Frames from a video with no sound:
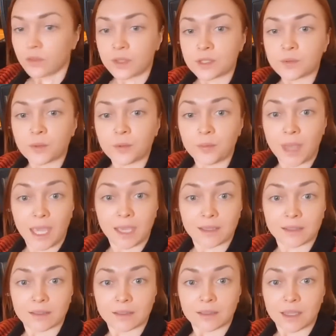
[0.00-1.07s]
will make
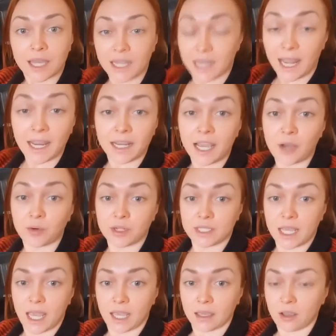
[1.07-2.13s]
an 8-hour day